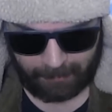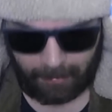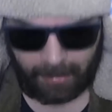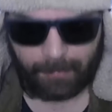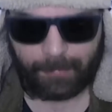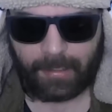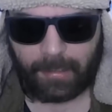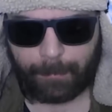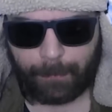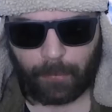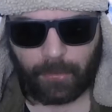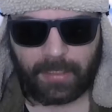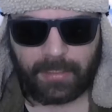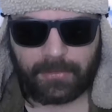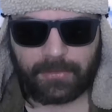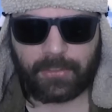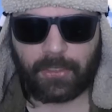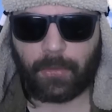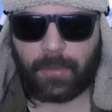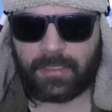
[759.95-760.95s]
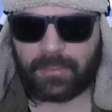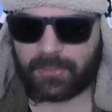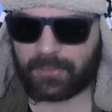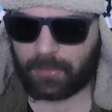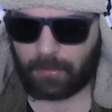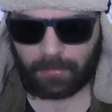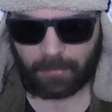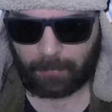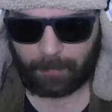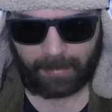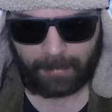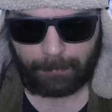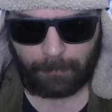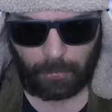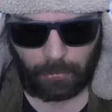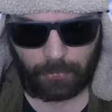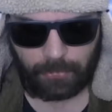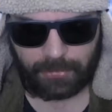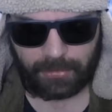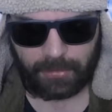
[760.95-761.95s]
might be a point so insolubly
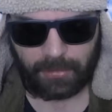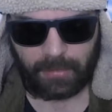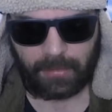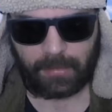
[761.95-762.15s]
moot